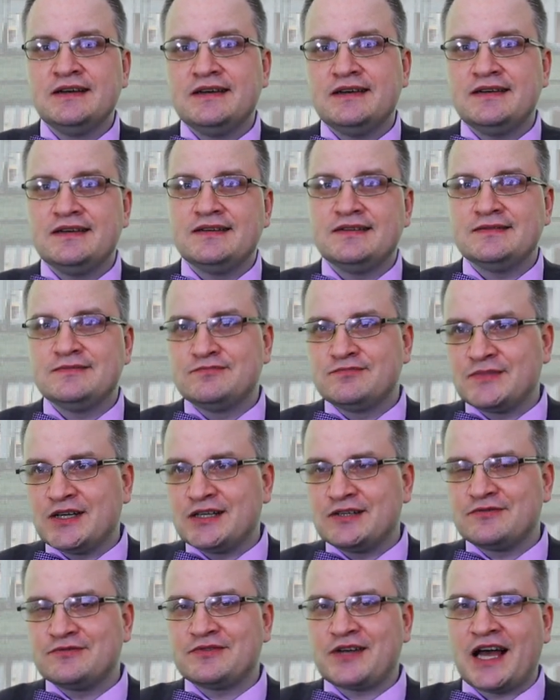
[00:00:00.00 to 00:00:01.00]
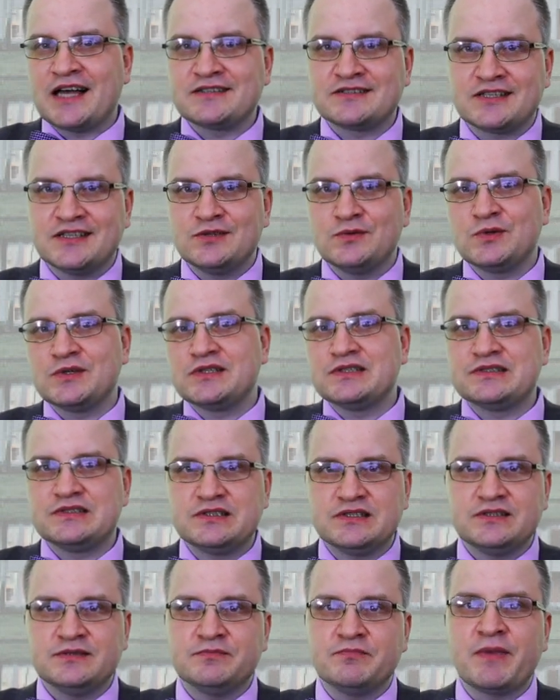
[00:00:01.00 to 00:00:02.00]
kind of asking what is
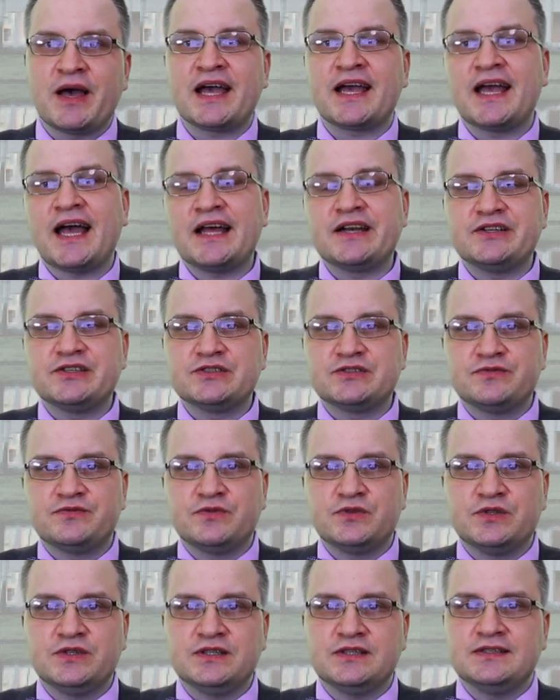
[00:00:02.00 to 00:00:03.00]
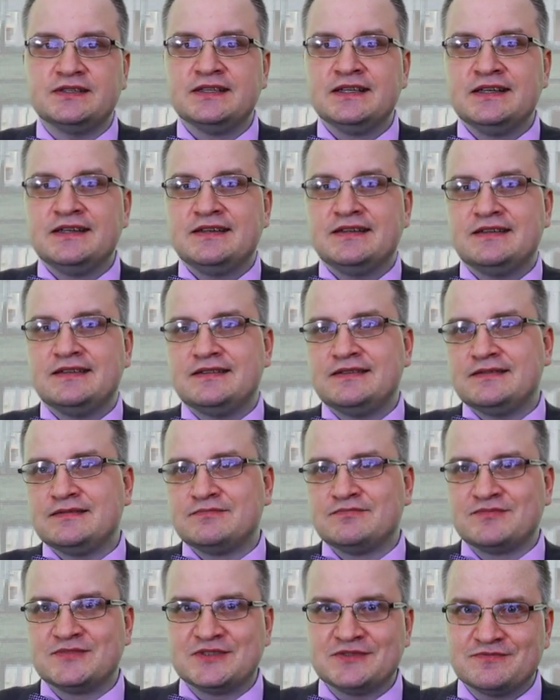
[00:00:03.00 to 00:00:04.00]
the MAC address for the
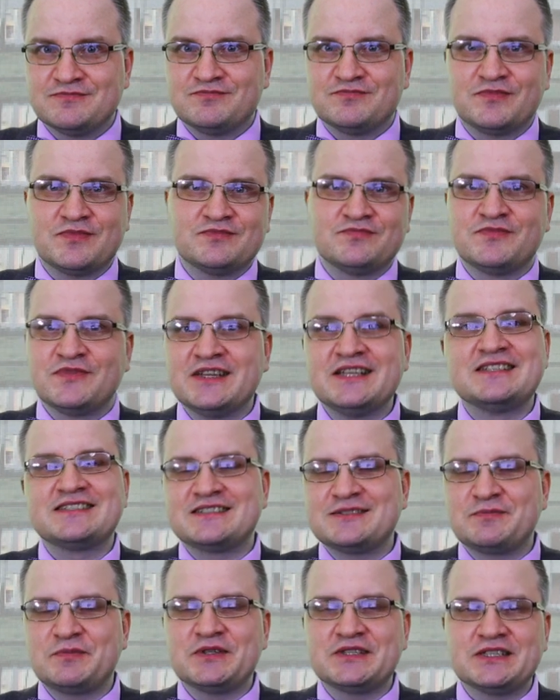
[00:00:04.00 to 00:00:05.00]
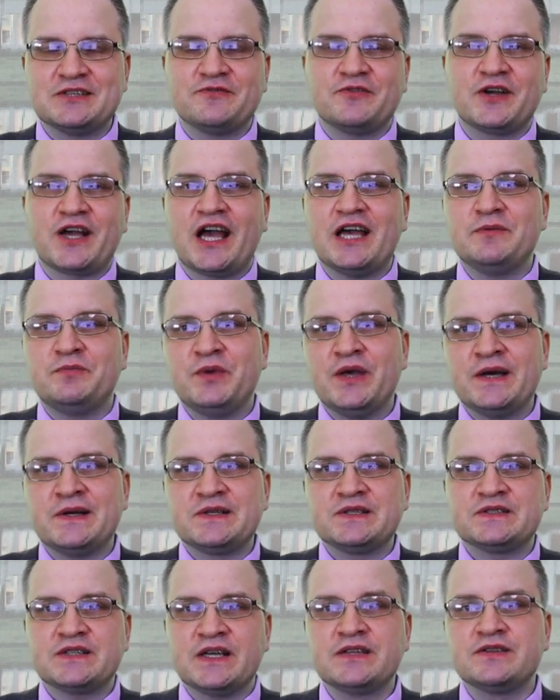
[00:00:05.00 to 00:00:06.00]
this specific IP
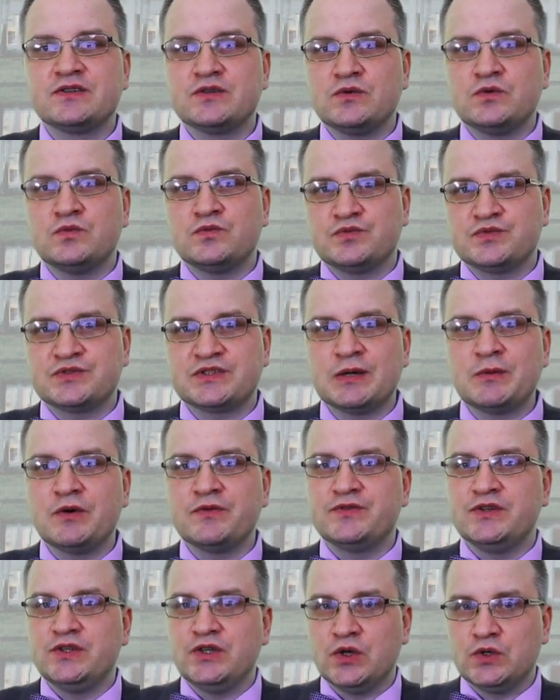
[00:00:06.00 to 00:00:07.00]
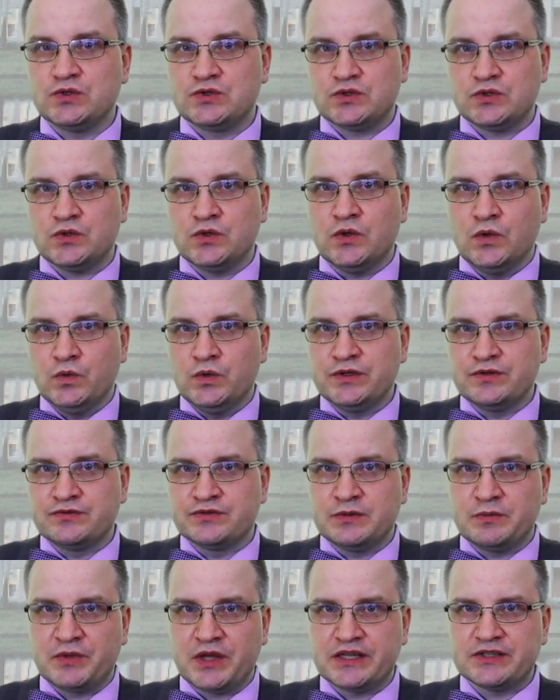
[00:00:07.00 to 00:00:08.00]
address, and some of the nodes will
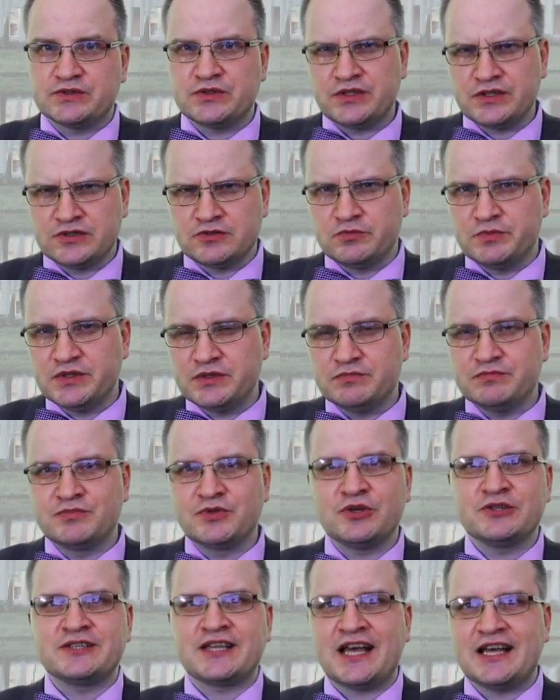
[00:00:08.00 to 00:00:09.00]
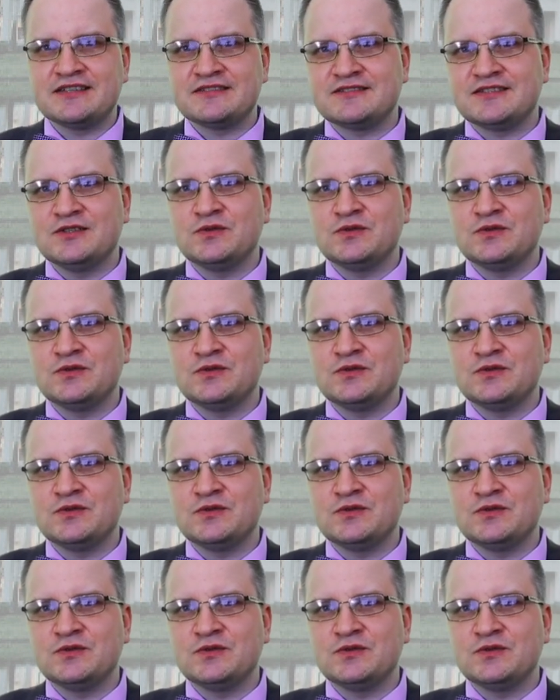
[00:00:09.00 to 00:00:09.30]
reply. So there will be broadcast